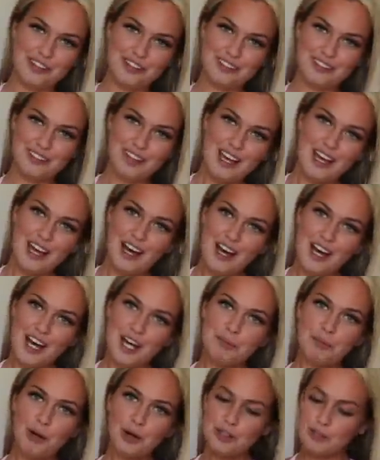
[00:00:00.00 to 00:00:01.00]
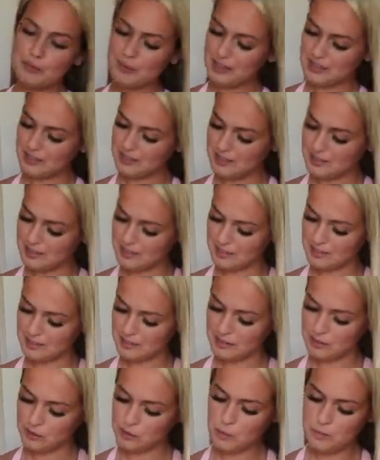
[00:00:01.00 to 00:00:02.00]
This MODA MINX
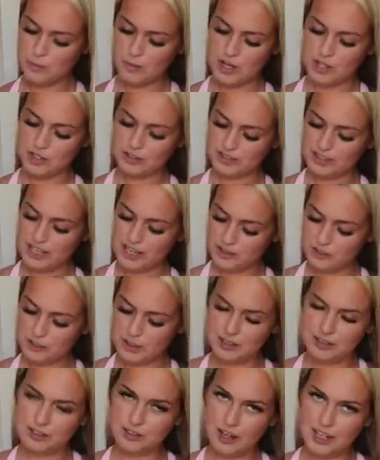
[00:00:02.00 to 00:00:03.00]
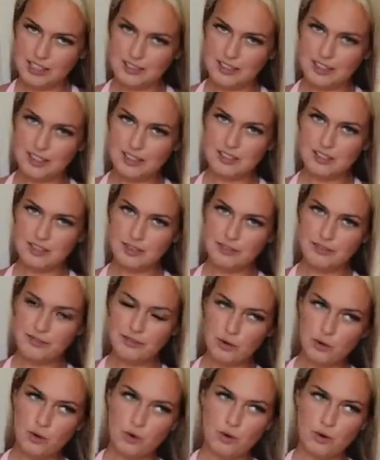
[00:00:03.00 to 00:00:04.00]
swimwear just gets me excited
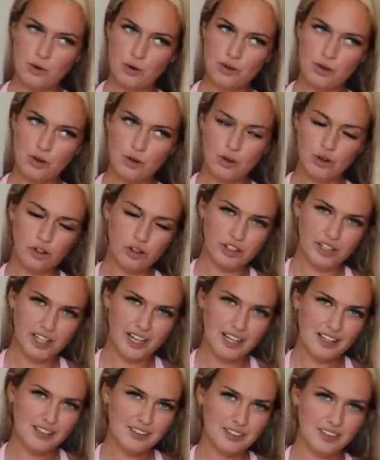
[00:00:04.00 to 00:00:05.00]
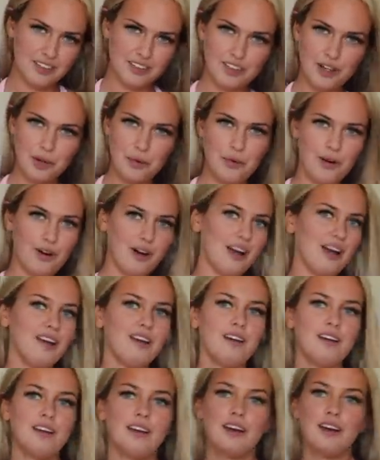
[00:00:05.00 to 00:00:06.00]
for holidays. I don't know why.
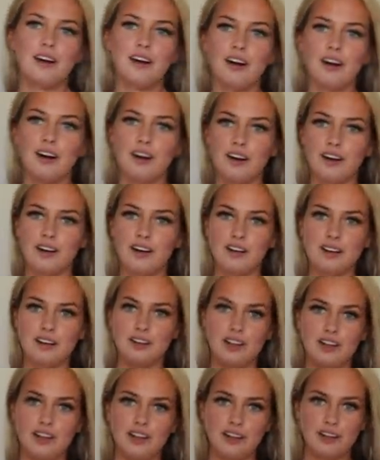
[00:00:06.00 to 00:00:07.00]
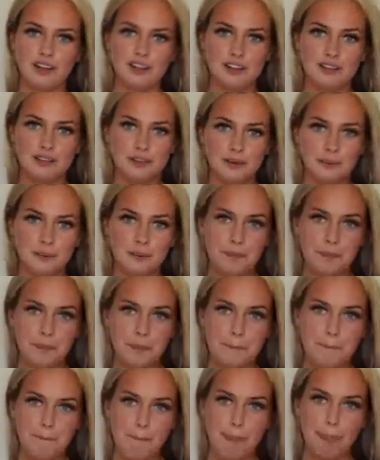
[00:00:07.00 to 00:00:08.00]
Oh, look.
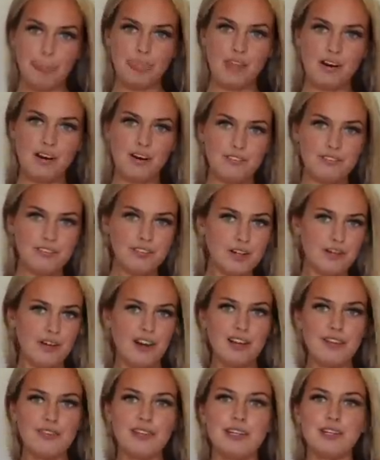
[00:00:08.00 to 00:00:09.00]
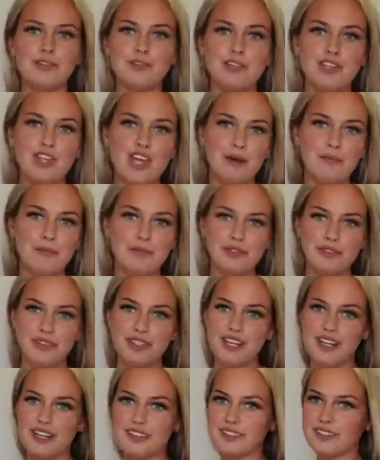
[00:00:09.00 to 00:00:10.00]
Unreal. I love the little gems on
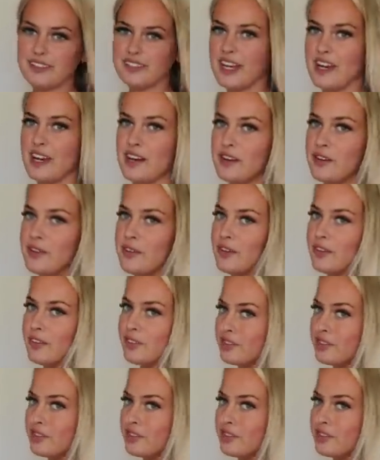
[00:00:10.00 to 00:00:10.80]
it still.